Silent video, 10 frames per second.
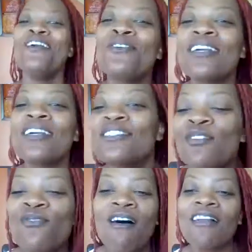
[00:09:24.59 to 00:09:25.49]
You can
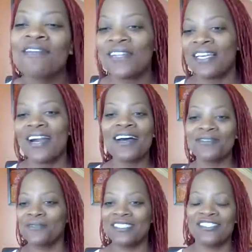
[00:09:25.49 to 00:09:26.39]
do all of the
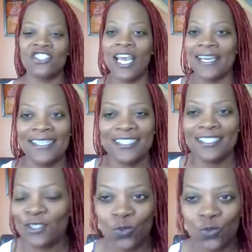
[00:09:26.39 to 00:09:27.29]
other ones, Jackie,
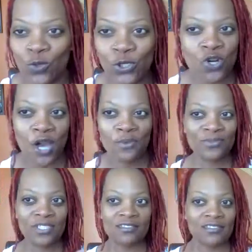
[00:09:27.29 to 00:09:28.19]
too. You
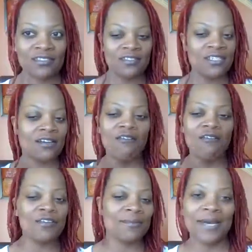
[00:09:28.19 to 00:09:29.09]
can
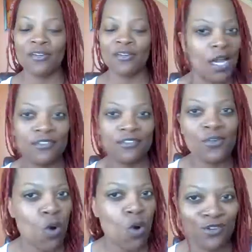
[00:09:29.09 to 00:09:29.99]
go on the bike ride, you
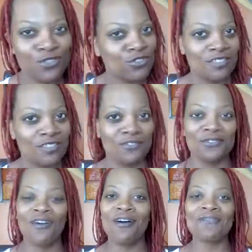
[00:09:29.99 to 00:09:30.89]
can walk, you can still
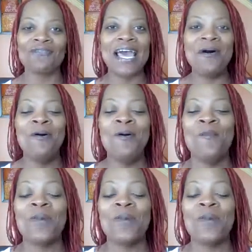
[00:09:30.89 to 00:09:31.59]
do all of that.